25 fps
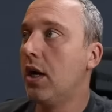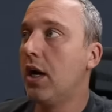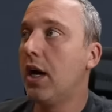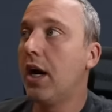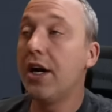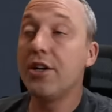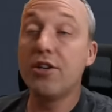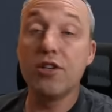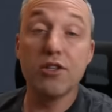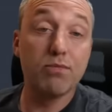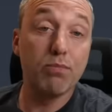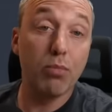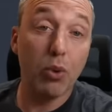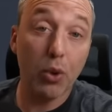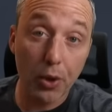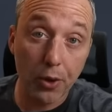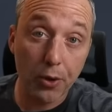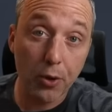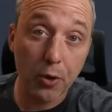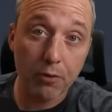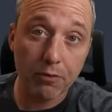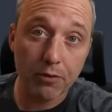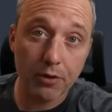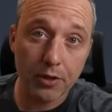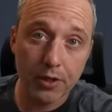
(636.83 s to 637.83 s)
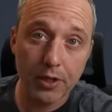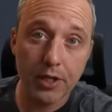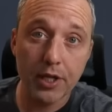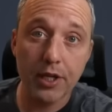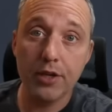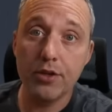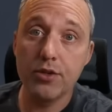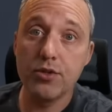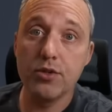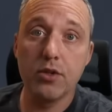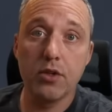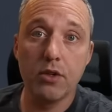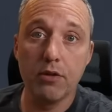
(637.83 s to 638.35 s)
I just put it over to
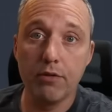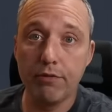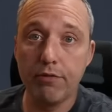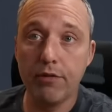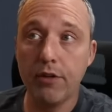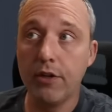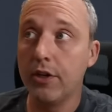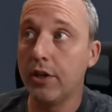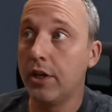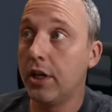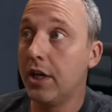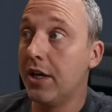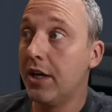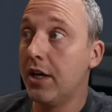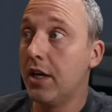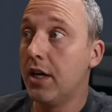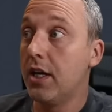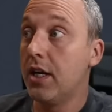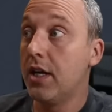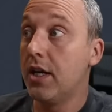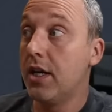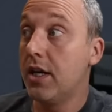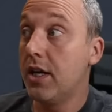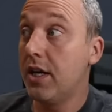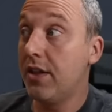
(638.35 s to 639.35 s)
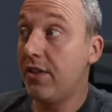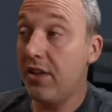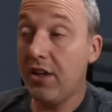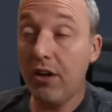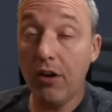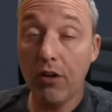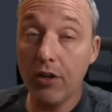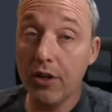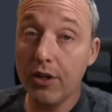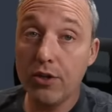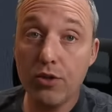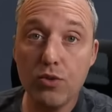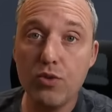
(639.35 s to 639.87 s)
Nix config. And then
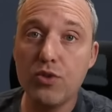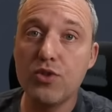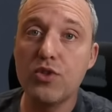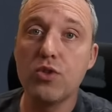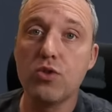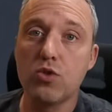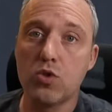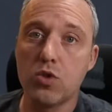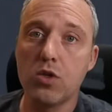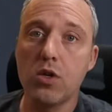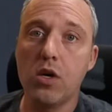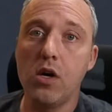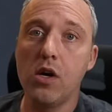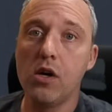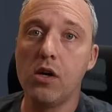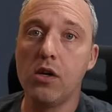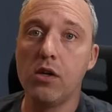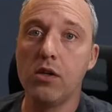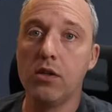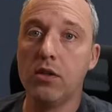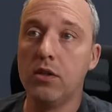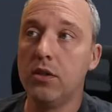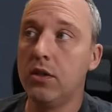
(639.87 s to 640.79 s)
all I do is install.